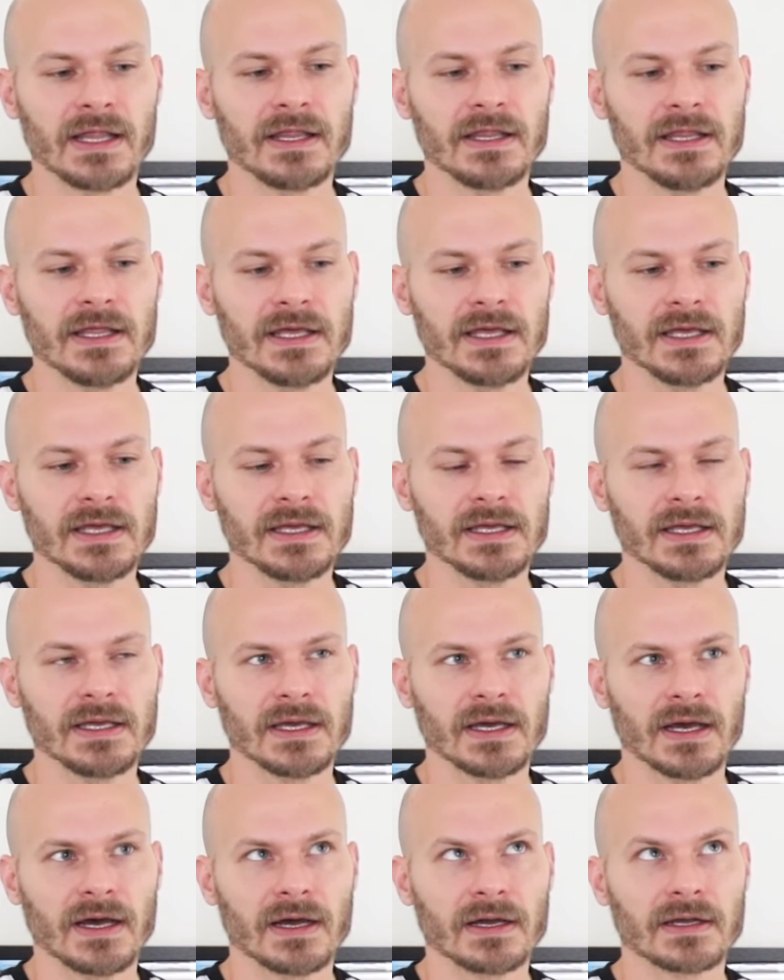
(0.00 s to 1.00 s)

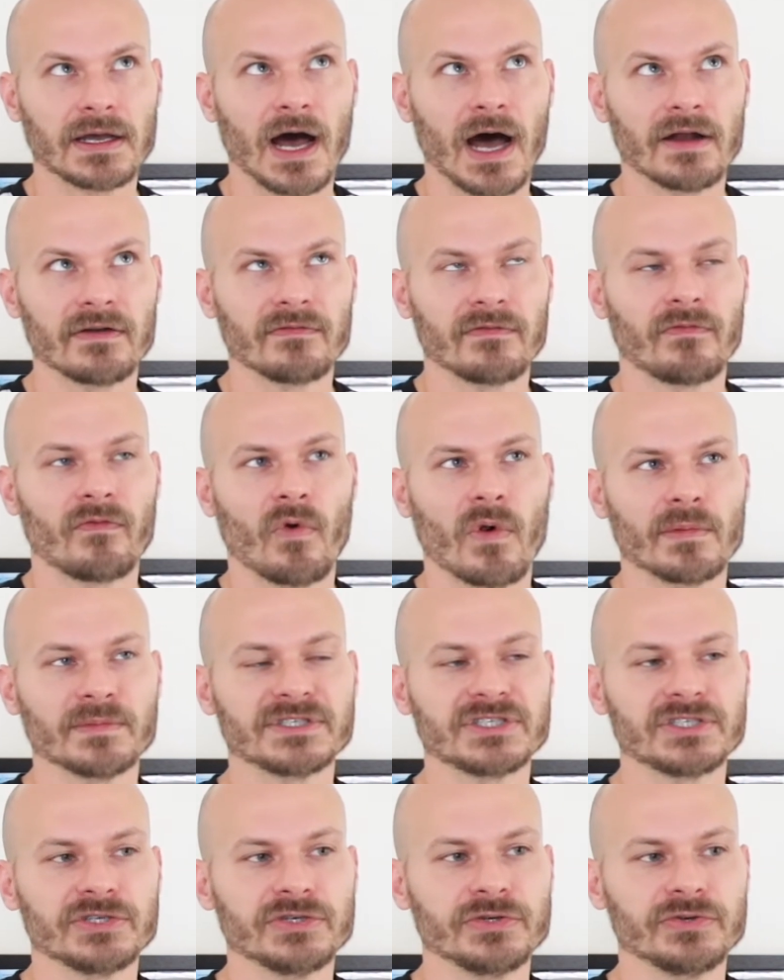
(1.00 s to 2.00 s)
the cotton
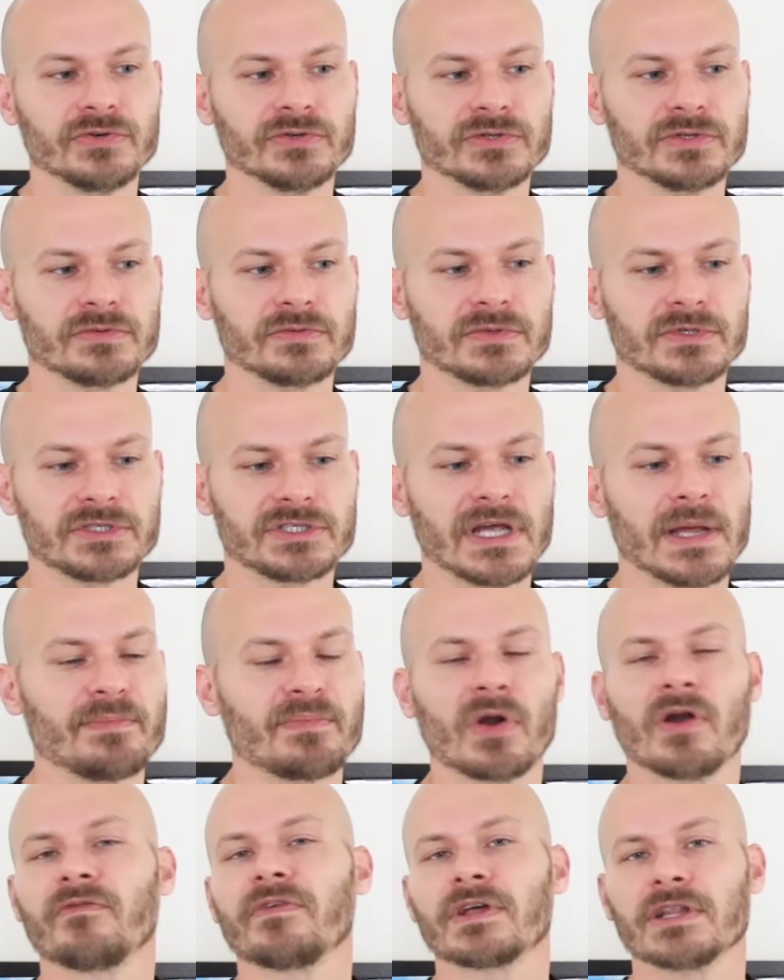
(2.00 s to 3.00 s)
forms to shape
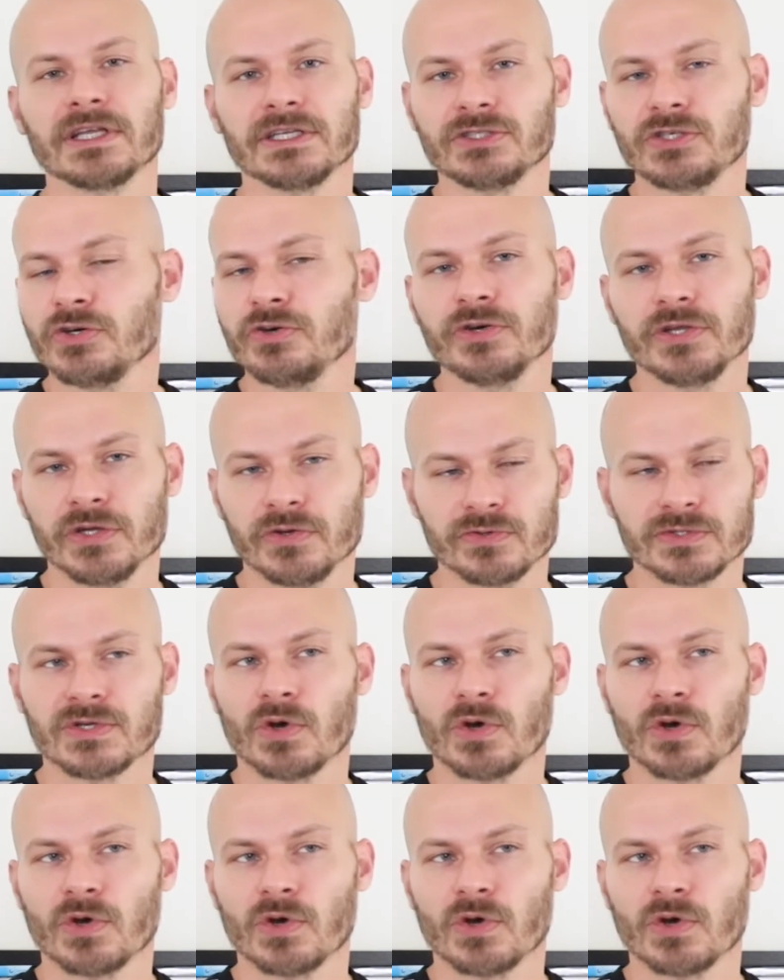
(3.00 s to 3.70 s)
perfectly to you.